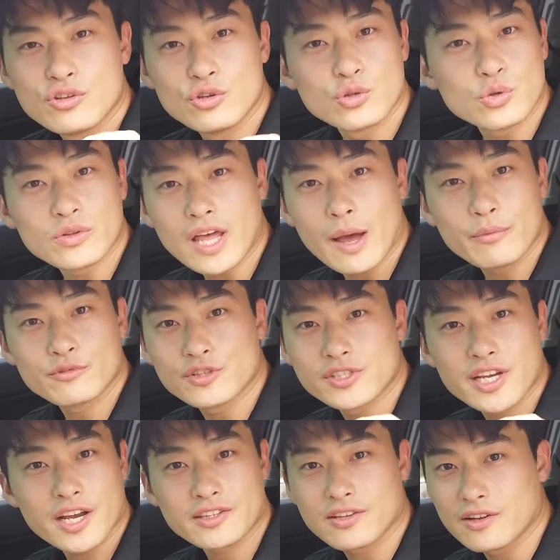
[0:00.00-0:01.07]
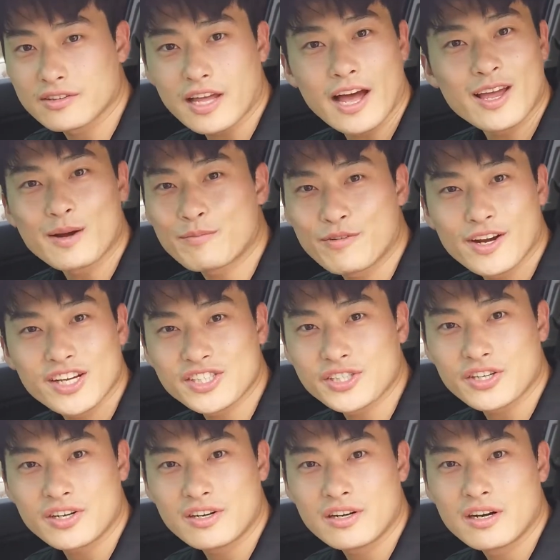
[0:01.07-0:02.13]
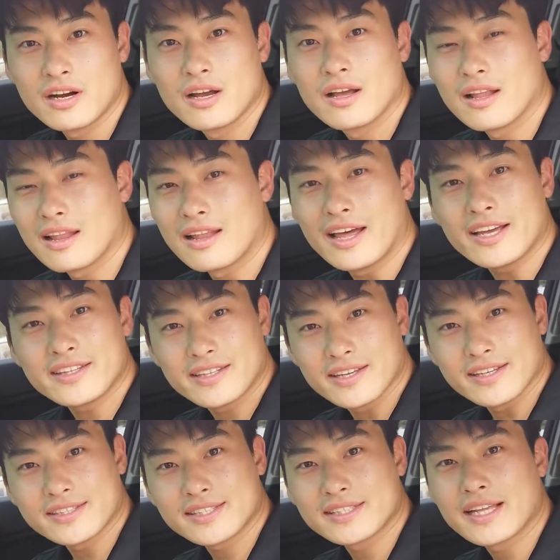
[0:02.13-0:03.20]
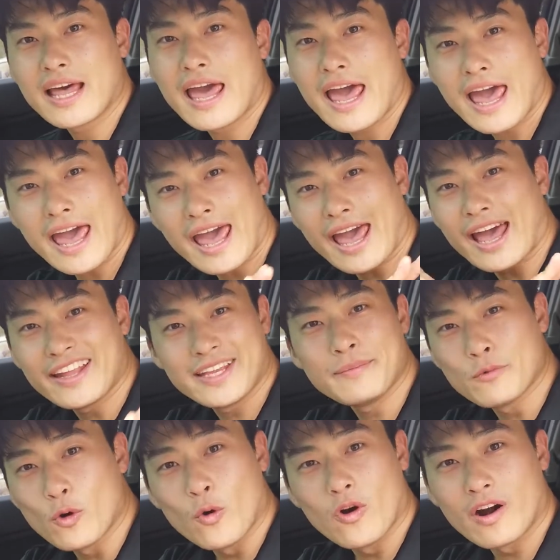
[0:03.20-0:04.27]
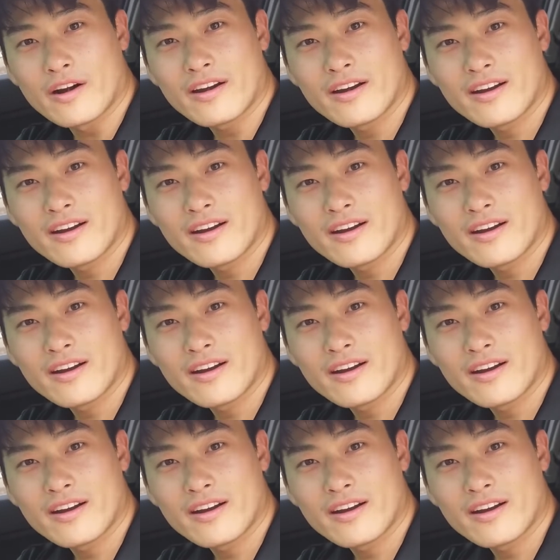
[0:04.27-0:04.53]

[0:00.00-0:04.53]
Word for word: You don't have to check the tire pressure like this anymore.